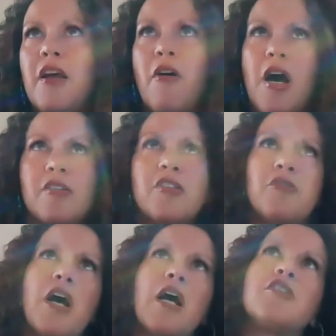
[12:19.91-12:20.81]
also
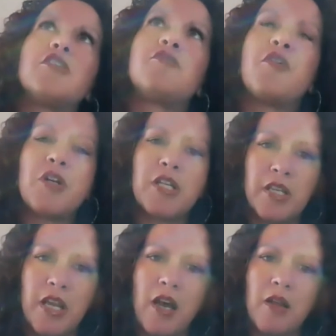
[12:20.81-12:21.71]
not just
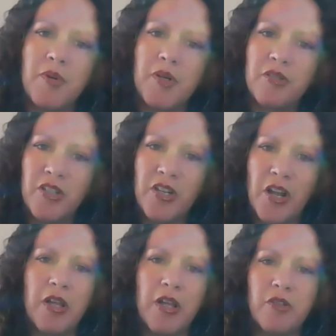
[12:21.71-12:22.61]
focusing on,
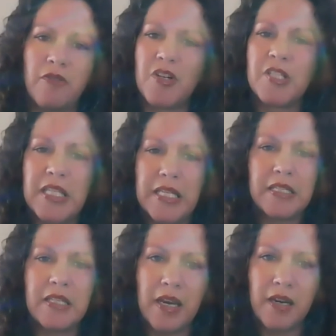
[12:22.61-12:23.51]
on diversity
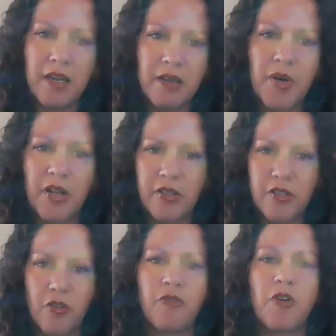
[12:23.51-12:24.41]
data, but
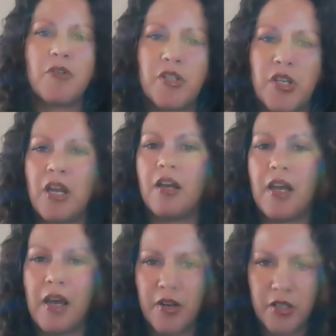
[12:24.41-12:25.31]
also focusing on
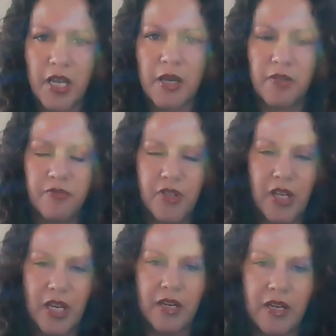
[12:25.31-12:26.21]
other types of
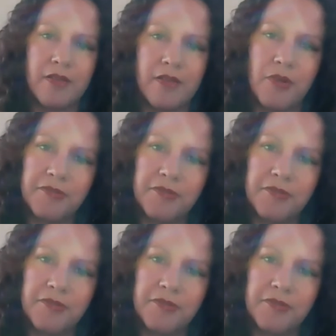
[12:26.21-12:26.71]
data as well.